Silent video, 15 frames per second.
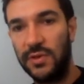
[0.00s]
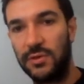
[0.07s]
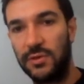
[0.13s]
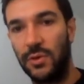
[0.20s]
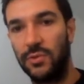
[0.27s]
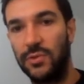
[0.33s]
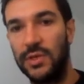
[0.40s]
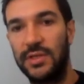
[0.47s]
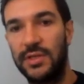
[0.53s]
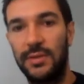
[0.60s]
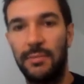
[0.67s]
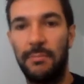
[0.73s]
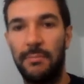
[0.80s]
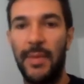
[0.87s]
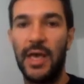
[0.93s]
So this
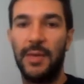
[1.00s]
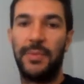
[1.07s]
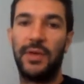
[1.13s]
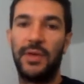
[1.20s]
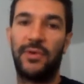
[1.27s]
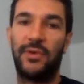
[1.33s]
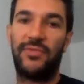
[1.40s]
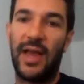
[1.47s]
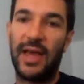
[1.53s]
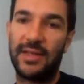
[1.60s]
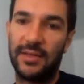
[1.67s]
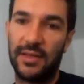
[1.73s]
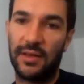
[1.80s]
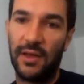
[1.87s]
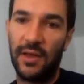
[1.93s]
may be
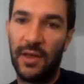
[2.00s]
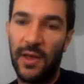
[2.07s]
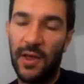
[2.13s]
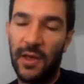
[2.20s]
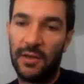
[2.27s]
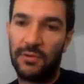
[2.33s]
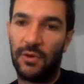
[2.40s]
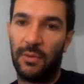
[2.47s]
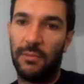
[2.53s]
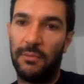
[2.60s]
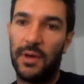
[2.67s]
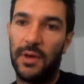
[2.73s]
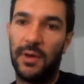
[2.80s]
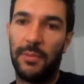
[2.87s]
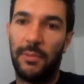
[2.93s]
reflecting some
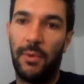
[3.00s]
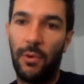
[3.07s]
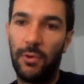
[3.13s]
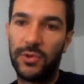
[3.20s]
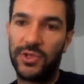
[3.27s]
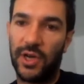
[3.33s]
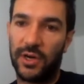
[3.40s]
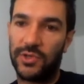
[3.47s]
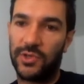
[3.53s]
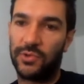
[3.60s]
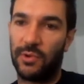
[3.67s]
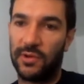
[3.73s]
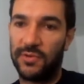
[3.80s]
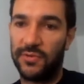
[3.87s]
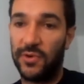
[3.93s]
bulk charge
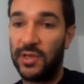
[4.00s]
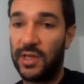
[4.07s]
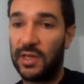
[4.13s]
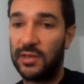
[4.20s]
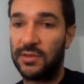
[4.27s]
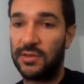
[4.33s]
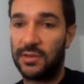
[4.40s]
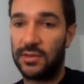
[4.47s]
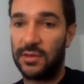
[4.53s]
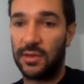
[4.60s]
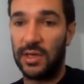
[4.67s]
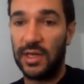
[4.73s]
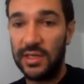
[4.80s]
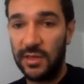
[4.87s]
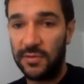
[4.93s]
transfer that is
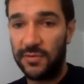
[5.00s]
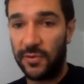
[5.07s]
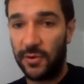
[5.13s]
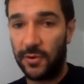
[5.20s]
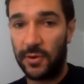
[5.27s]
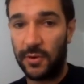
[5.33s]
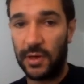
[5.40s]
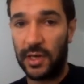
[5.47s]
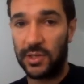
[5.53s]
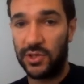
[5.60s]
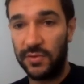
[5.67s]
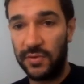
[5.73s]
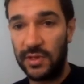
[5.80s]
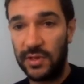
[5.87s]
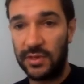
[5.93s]
needed for
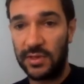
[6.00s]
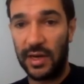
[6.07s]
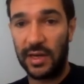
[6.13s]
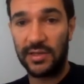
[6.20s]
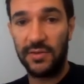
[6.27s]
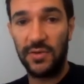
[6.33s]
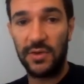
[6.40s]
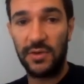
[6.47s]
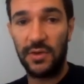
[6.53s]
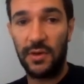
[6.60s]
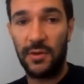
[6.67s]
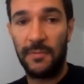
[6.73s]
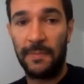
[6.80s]
achieving this selectivity.